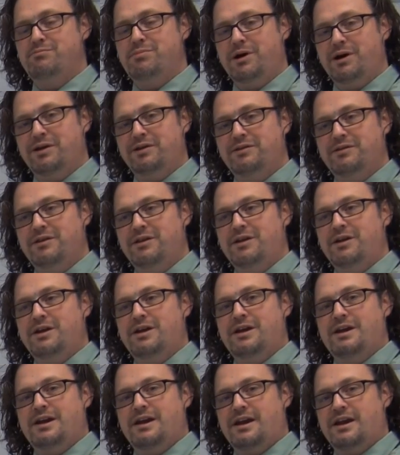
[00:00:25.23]
but
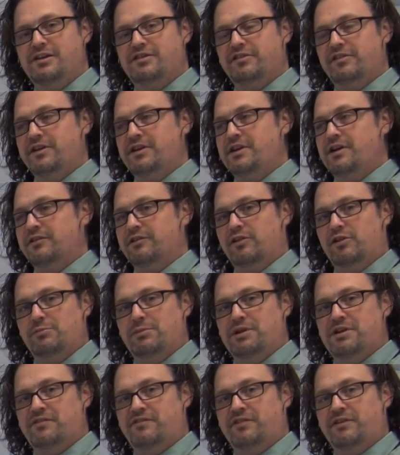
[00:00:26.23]
it's laid out a little
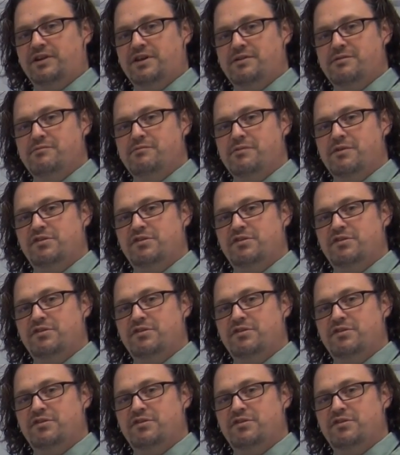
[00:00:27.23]
bit differently.